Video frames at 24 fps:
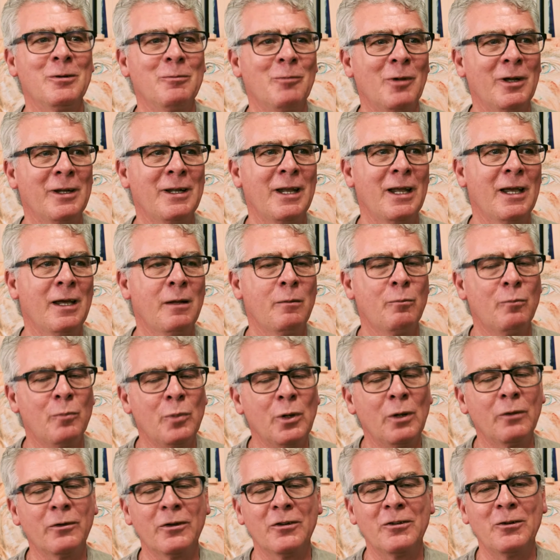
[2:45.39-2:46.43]
My dad
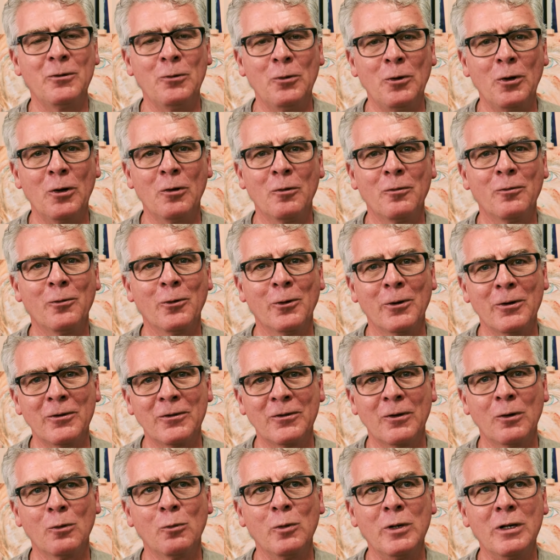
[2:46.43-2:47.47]
built a studio for us
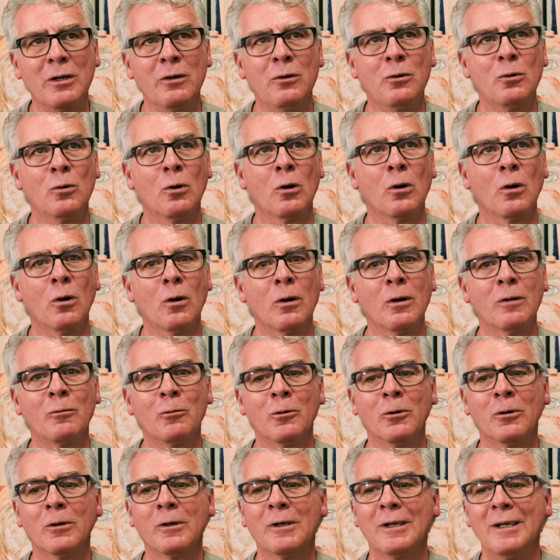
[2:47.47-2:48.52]
so that we could do our
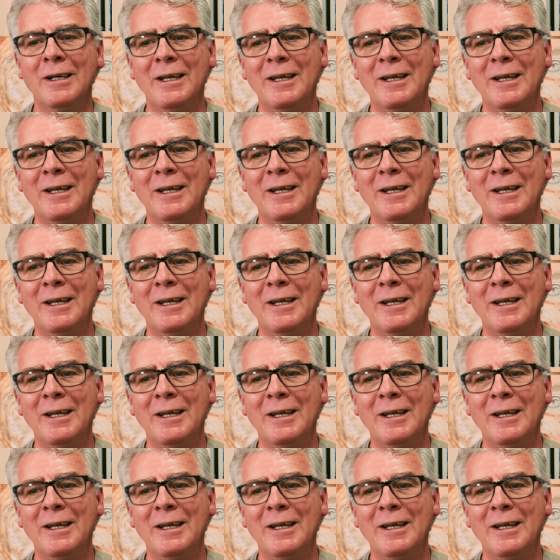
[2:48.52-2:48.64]
artwork.